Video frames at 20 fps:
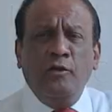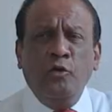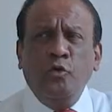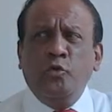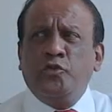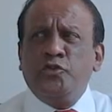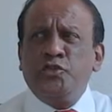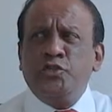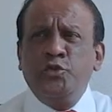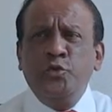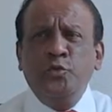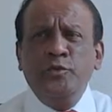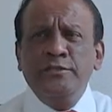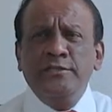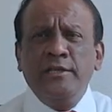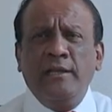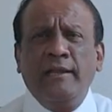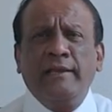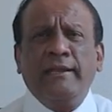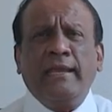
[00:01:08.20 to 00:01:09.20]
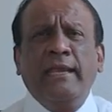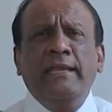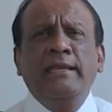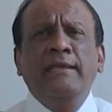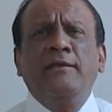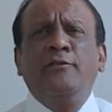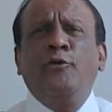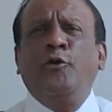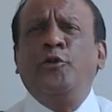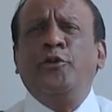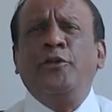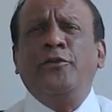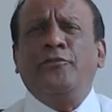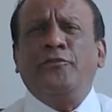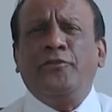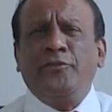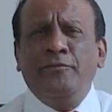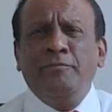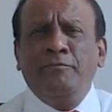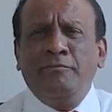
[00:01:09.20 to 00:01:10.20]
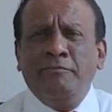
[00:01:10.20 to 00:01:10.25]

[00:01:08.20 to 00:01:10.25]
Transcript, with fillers: Look, students are like any other audience.